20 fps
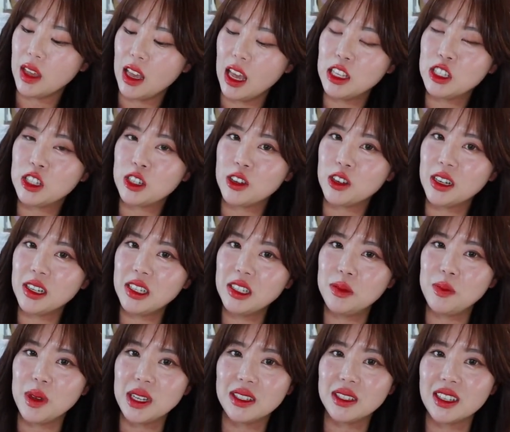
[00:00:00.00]
And Turon
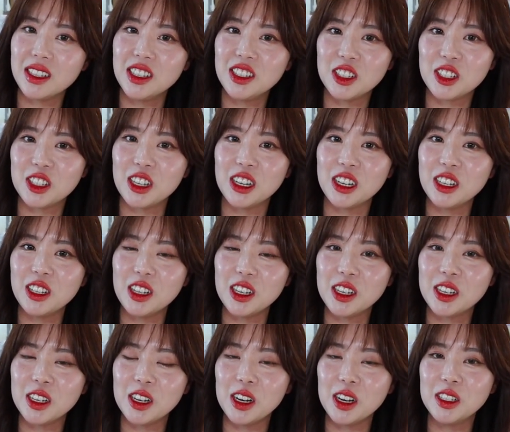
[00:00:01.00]
is basically just kind of
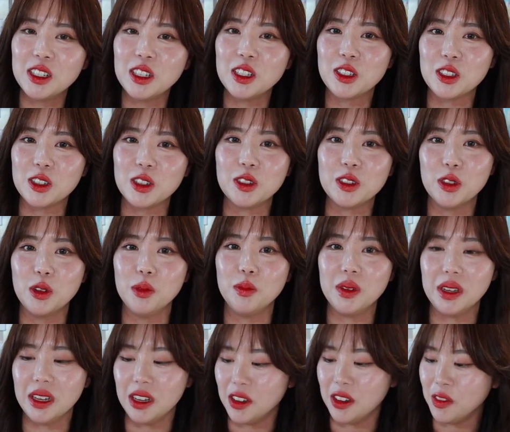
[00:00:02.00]
like a dessert
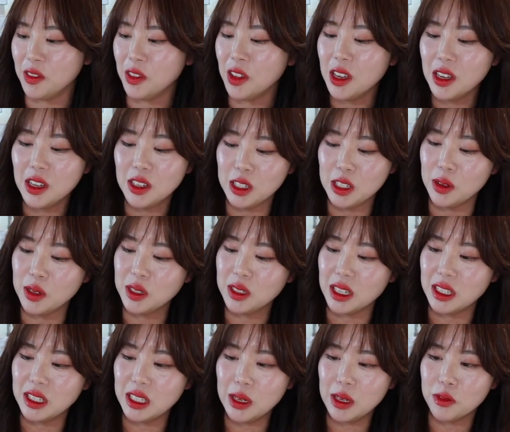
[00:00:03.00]
lumpia. So it's
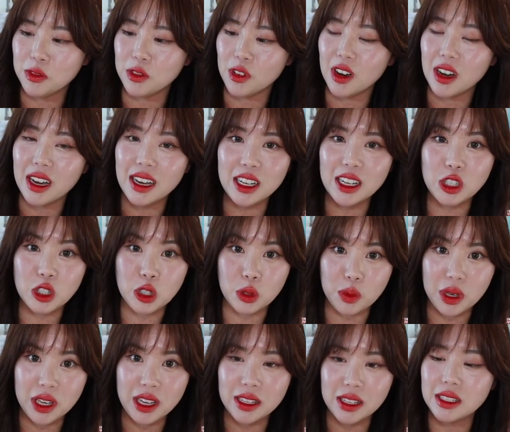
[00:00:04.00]
a deep fried, it's
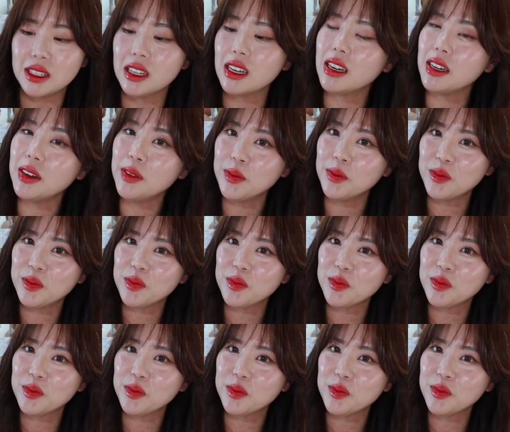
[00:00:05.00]
sweet inside.